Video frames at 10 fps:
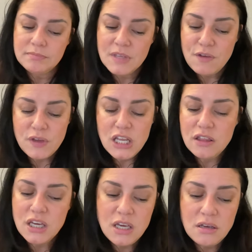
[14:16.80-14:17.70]
if
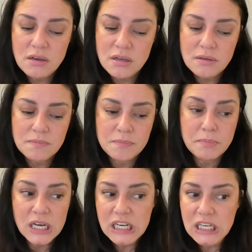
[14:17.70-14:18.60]
anything,
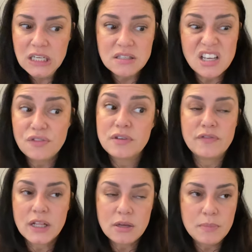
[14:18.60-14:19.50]
money,
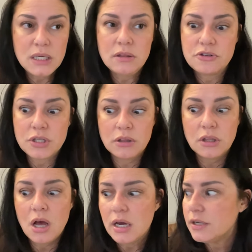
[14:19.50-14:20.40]
self-development, there's a
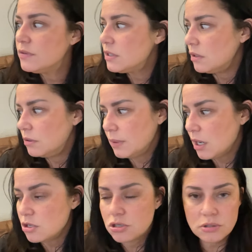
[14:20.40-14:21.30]
lot of
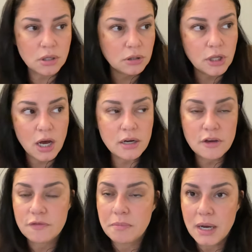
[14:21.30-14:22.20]

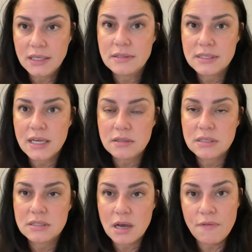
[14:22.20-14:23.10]
mindset
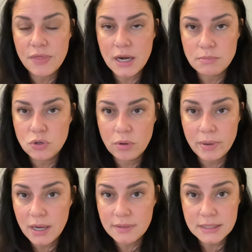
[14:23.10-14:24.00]
stuff that I'm doing
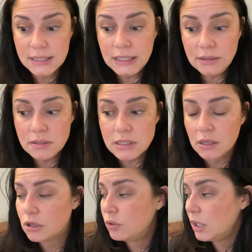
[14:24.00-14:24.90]
behind the scenes,
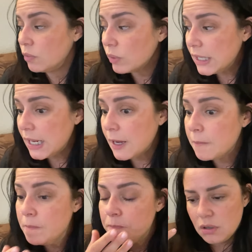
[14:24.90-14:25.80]
including reading.
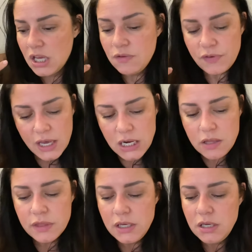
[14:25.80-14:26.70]
If
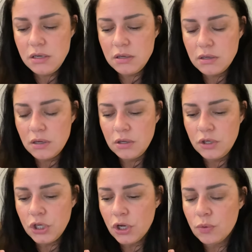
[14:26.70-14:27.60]
anything,
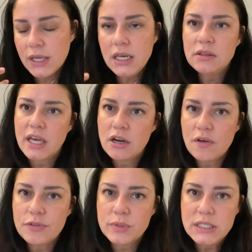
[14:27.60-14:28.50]
getting laid
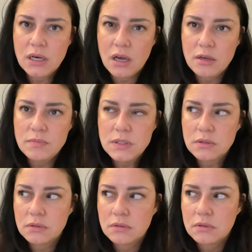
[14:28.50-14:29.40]
off 3 times
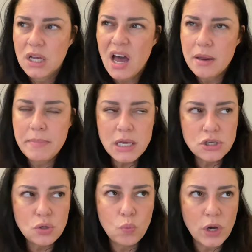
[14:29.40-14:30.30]
kind of
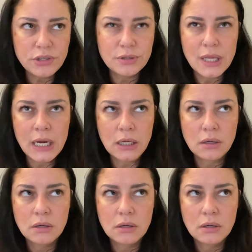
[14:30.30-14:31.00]
makes you wonder, like,